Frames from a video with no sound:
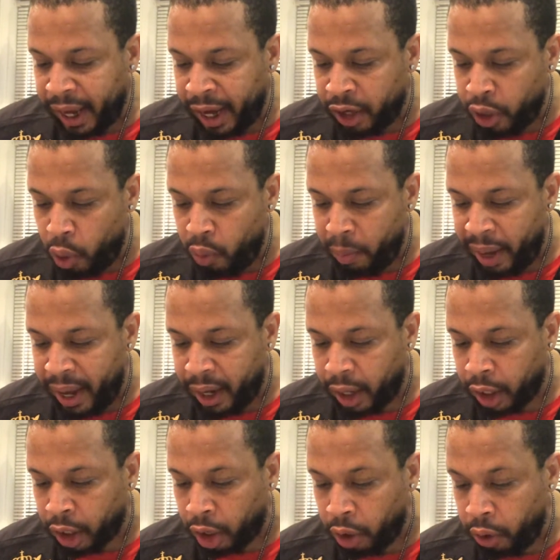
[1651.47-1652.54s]
And no man could
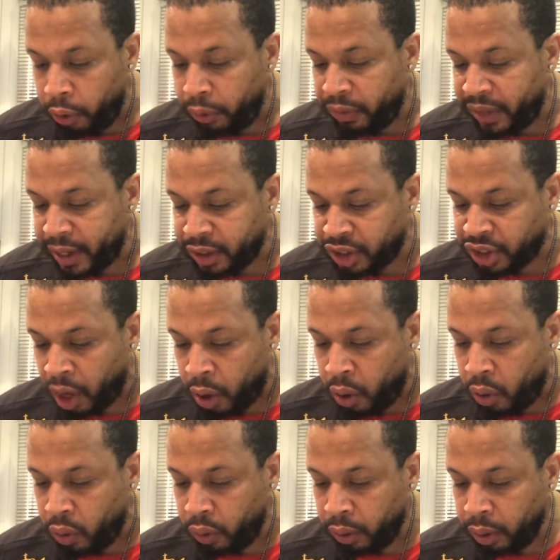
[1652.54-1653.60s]
learn that
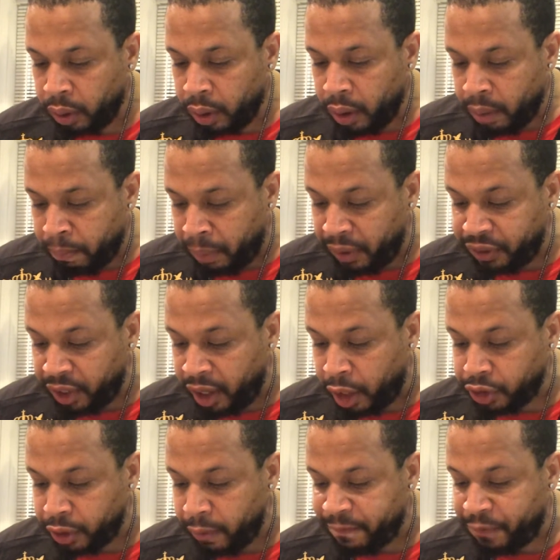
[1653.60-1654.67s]
song but the
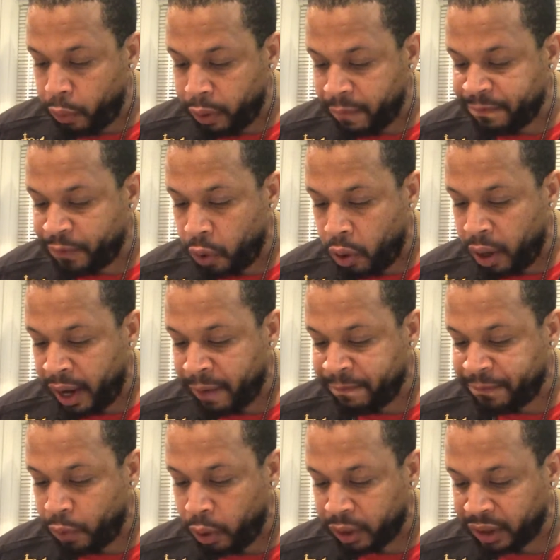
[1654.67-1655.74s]
144 and
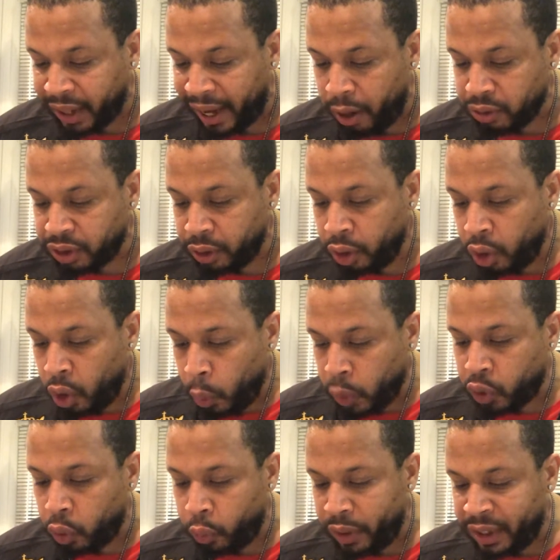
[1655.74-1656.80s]
4,000
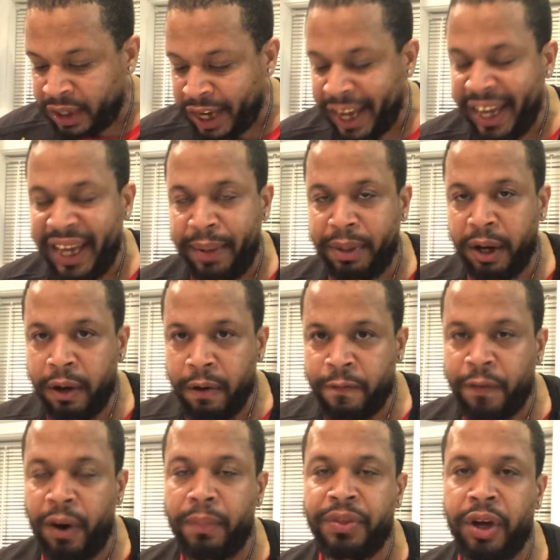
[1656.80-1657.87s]
which were redeemed
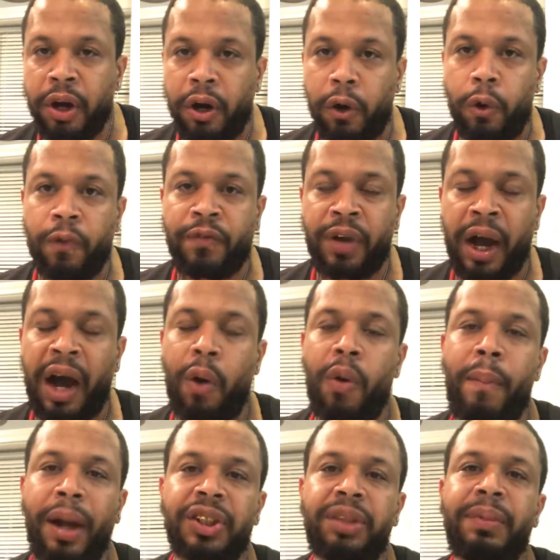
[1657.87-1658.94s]
from the earth. Yahweh
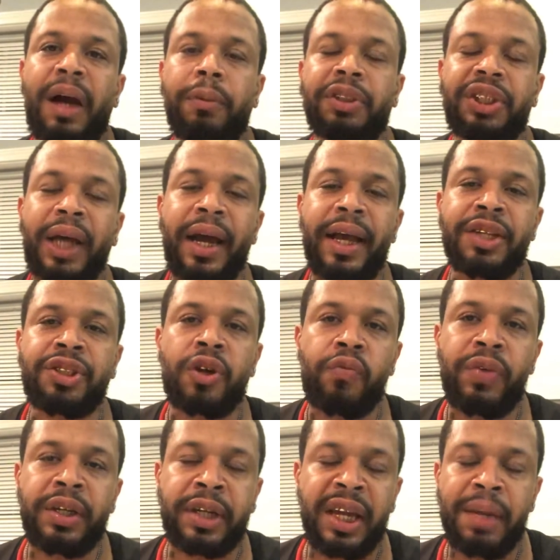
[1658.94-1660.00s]
Bashem Yahweh Shai is the
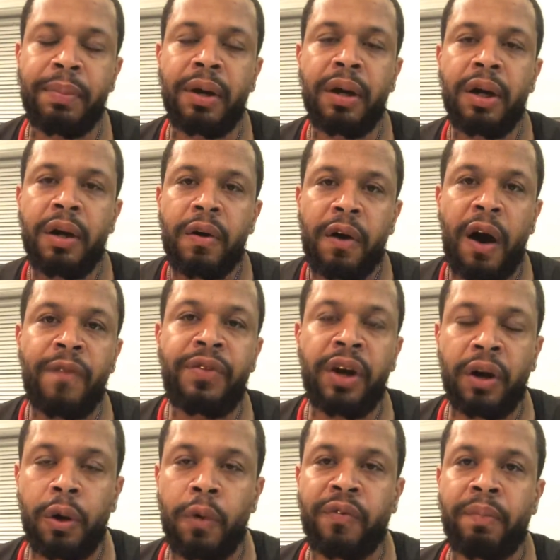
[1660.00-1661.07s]
redeemer of the
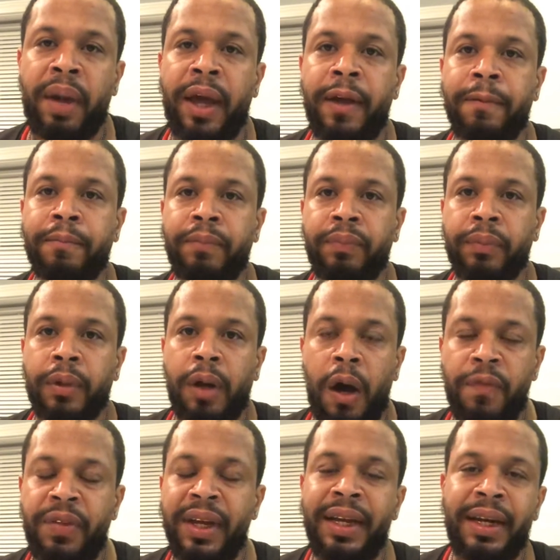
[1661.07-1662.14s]
earth, man,
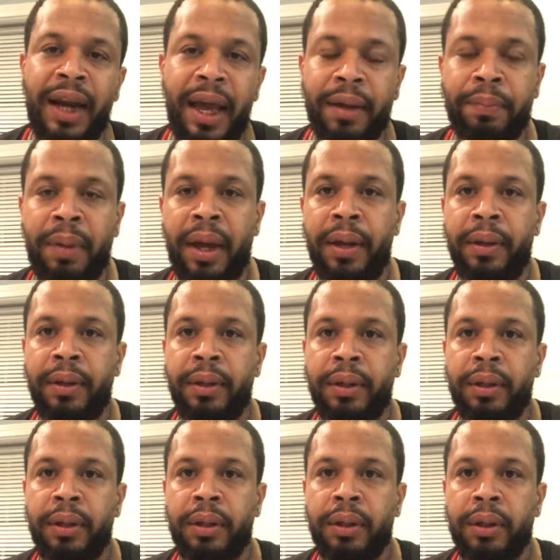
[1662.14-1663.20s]
of the elect, man.
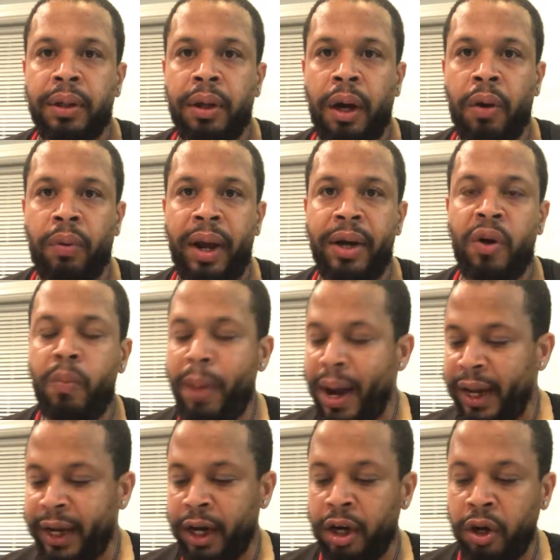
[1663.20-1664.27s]
All right, nobody
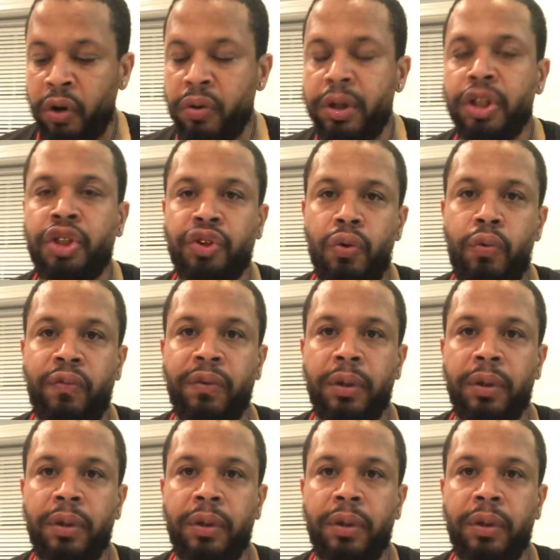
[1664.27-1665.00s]
can learn this truth.